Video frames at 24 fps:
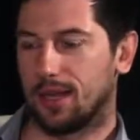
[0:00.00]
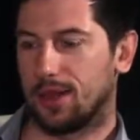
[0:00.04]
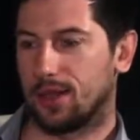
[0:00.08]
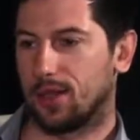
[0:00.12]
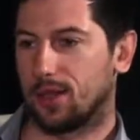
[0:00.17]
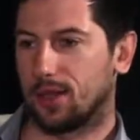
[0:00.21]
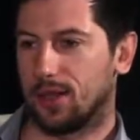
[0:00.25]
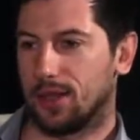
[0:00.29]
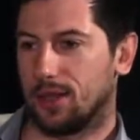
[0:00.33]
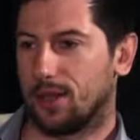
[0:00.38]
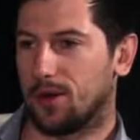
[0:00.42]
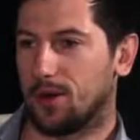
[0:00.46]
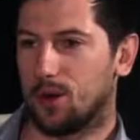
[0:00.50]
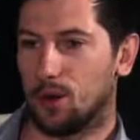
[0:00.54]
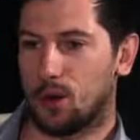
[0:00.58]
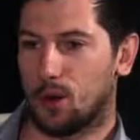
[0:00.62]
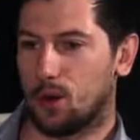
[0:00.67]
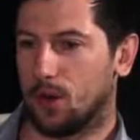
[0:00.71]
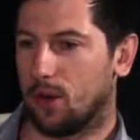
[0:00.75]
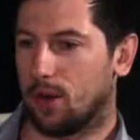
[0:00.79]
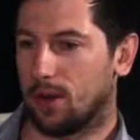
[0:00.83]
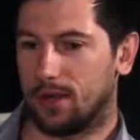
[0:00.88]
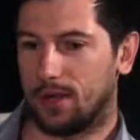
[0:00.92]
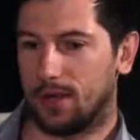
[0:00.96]

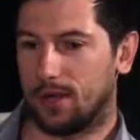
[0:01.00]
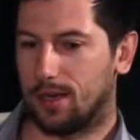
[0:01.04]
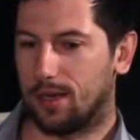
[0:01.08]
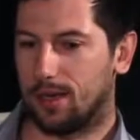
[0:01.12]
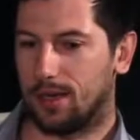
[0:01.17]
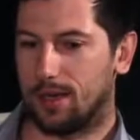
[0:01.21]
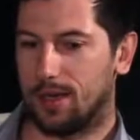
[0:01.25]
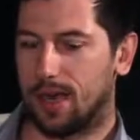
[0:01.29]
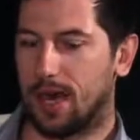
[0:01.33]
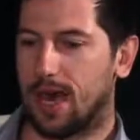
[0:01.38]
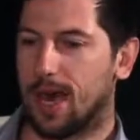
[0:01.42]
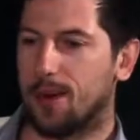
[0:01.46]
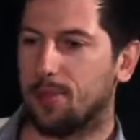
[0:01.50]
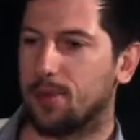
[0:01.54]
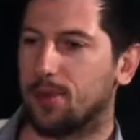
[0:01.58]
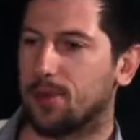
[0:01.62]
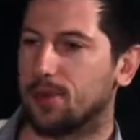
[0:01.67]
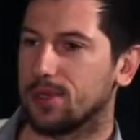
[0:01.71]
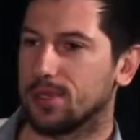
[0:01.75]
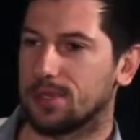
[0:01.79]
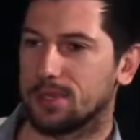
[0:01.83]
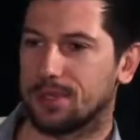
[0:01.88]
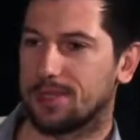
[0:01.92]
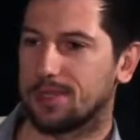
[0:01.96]
the
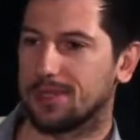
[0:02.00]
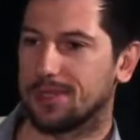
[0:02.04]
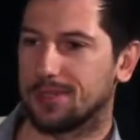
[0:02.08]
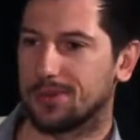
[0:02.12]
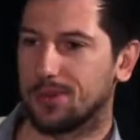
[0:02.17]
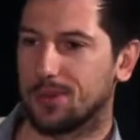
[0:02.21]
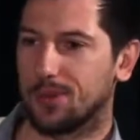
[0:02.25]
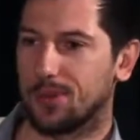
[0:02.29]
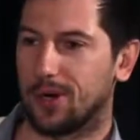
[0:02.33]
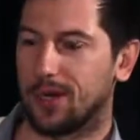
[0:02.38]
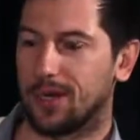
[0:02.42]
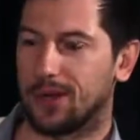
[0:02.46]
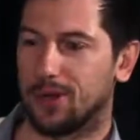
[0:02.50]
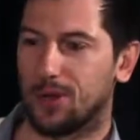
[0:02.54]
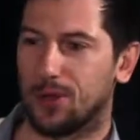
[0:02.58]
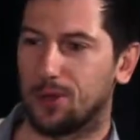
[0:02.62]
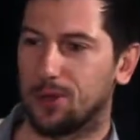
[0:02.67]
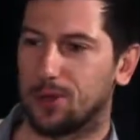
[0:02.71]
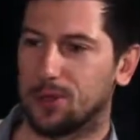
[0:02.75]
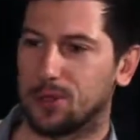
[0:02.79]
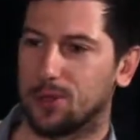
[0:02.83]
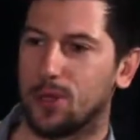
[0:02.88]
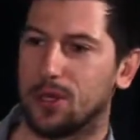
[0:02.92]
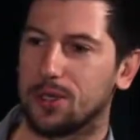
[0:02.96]
Apple is
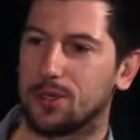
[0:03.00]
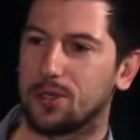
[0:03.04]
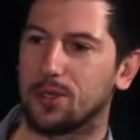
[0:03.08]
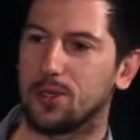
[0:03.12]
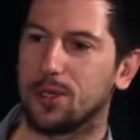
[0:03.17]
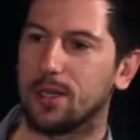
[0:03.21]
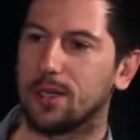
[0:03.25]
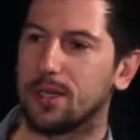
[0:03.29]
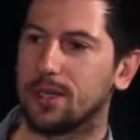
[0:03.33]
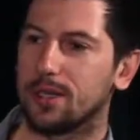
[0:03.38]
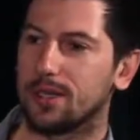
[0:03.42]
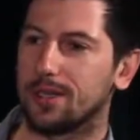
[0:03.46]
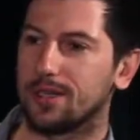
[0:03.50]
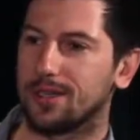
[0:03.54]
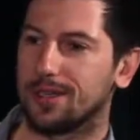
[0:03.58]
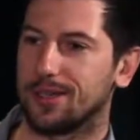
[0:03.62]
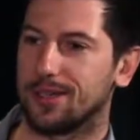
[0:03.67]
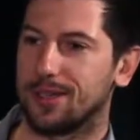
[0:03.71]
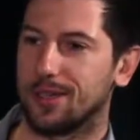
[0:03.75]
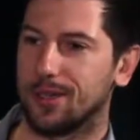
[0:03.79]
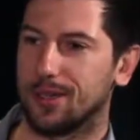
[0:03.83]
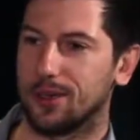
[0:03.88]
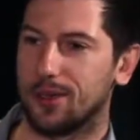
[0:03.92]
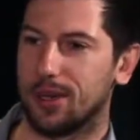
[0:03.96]
almost 1 trillion,
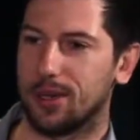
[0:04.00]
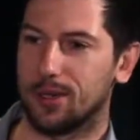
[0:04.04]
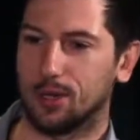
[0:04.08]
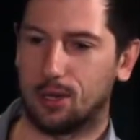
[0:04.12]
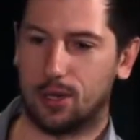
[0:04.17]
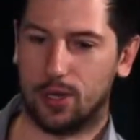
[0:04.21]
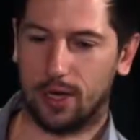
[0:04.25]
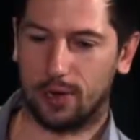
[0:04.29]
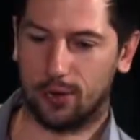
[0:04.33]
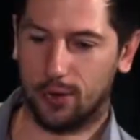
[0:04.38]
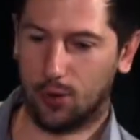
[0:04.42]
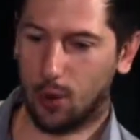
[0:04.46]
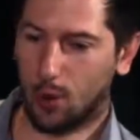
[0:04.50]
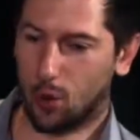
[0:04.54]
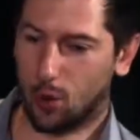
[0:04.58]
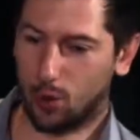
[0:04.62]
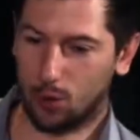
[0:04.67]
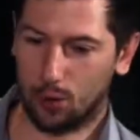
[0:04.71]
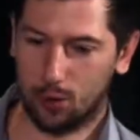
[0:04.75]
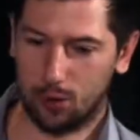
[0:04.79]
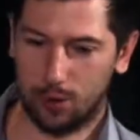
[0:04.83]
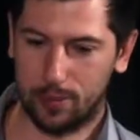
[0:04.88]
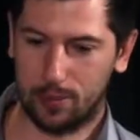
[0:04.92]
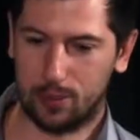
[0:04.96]
and you have whole
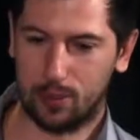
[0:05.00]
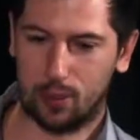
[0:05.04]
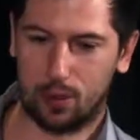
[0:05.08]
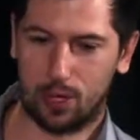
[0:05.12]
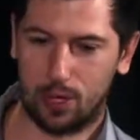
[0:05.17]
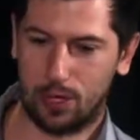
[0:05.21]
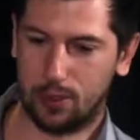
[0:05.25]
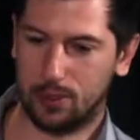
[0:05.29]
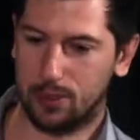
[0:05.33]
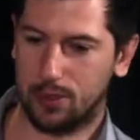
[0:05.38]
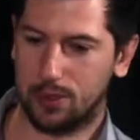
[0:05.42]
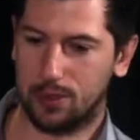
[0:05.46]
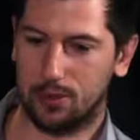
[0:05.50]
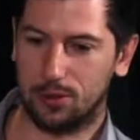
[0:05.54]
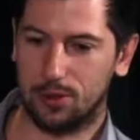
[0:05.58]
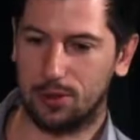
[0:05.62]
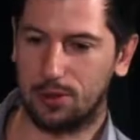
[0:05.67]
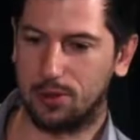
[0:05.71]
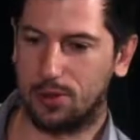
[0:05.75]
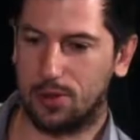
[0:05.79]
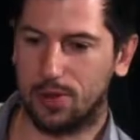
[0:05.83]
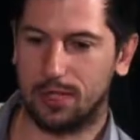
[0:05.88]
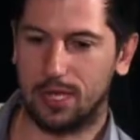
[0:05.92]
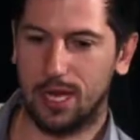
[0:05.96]
cryptocurrency
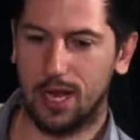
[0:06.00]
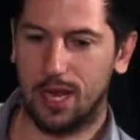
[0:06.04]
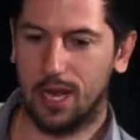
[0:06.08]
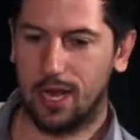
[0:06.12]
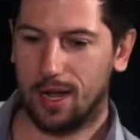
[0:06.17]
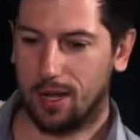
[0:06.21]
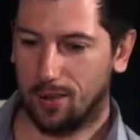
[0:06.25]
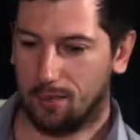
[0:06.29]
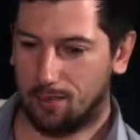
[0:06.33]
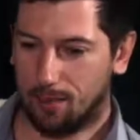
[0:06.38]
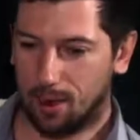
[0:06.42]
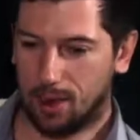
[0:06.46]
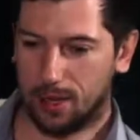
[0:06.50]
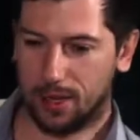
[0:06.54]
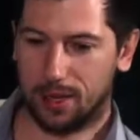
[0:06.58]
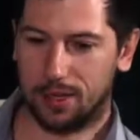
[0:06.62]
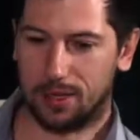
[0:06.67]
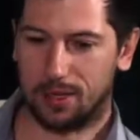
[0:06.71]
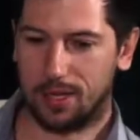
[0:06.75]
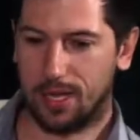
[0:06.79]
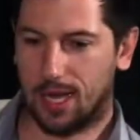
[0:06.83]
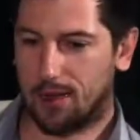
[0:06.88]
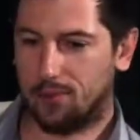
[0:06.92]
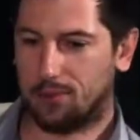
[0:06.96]
universe
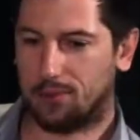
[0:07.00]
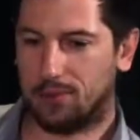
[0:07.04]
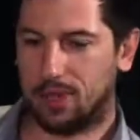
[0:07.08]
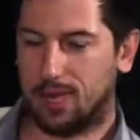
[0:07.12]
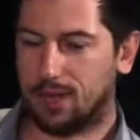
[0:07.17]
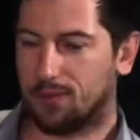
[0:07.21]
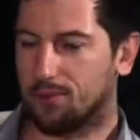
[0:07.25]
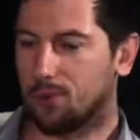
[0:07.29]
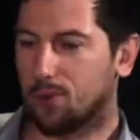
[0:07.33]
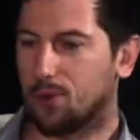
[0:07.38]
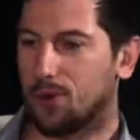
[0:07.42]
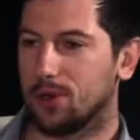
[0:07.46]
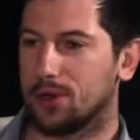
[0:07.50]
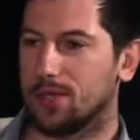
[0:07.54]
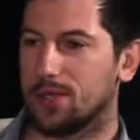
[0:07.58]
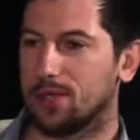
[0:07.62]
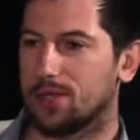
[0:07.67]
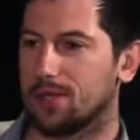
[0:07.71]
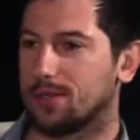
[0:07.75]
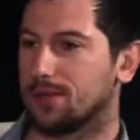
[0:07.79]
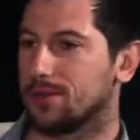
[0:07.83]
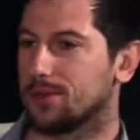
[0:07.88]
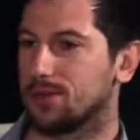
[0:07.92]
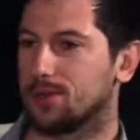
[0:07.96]
market cap not more
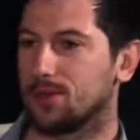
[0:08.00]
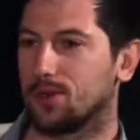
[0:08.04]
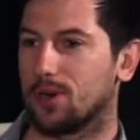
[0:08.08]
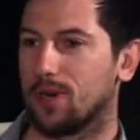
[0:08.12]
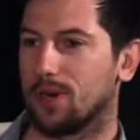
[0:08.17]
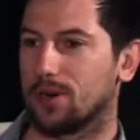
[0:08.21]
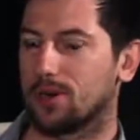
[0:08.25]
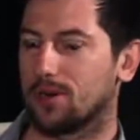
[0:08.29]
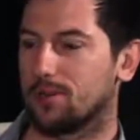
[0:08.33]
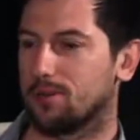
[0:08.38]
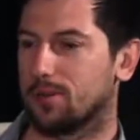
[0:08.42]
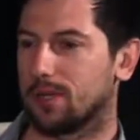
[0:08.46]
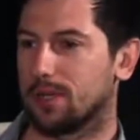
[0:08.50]
than 200